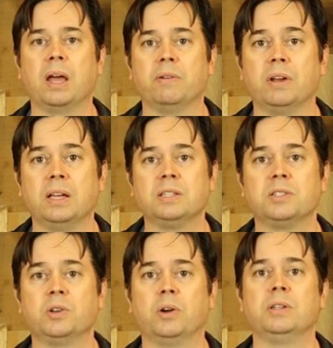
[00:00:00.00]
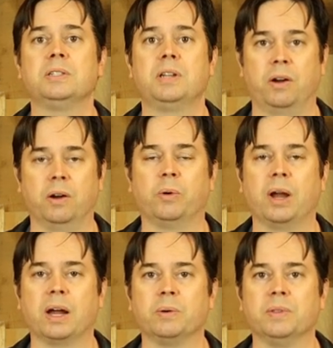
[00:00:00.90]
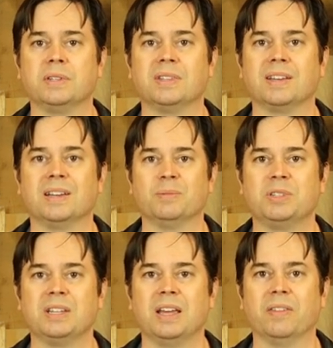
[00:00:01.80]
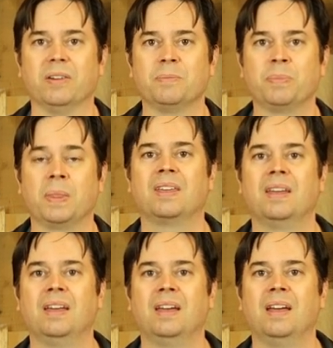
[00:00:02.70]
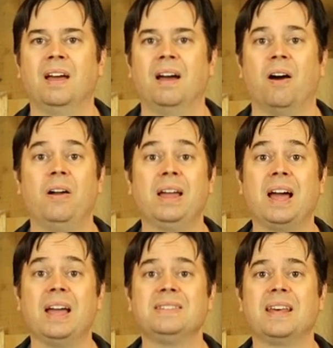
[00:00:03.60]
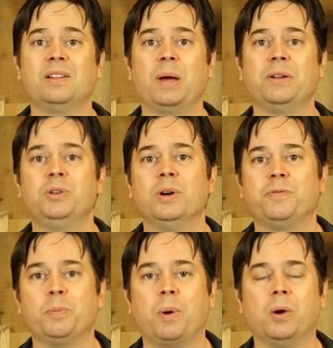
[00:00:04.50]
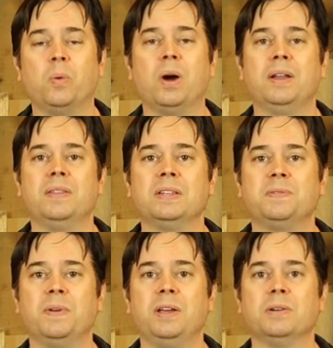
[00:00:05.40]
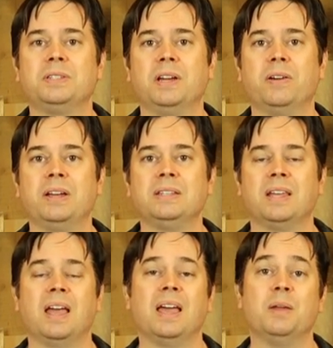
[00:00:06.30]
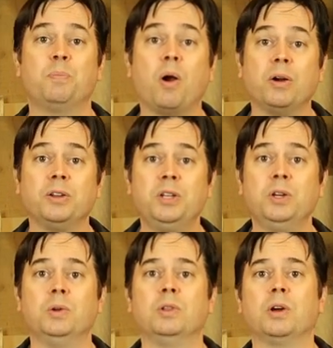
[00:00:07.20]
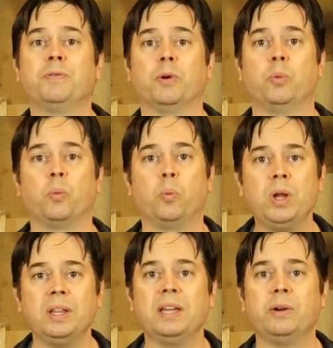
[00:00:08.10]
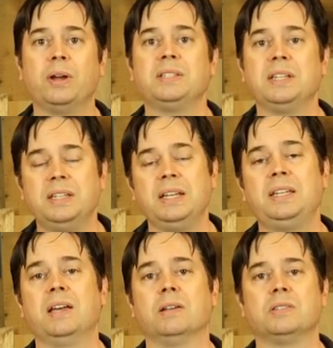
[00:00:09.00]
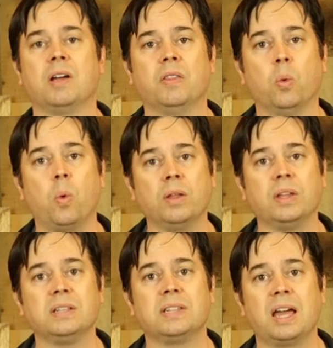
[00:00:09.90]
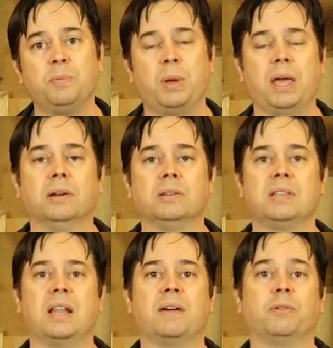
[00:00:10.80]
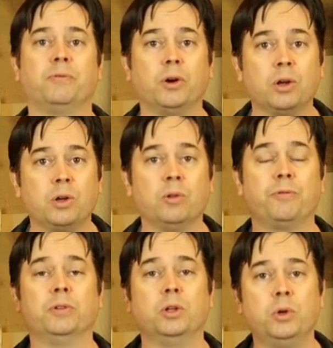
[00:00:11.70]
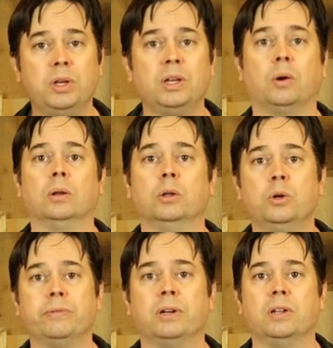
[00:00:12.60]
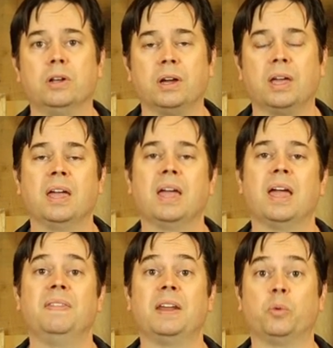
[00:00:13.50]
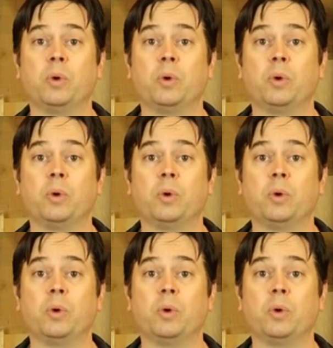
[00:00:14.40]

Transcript: going to have a nice sturdy stereo rack when this thing comes together. Alright guys, that'll about do it for part one in this video series. In part two, look for really interesting details on the walnut side panels that have a vertical fluted or louvered look, and then a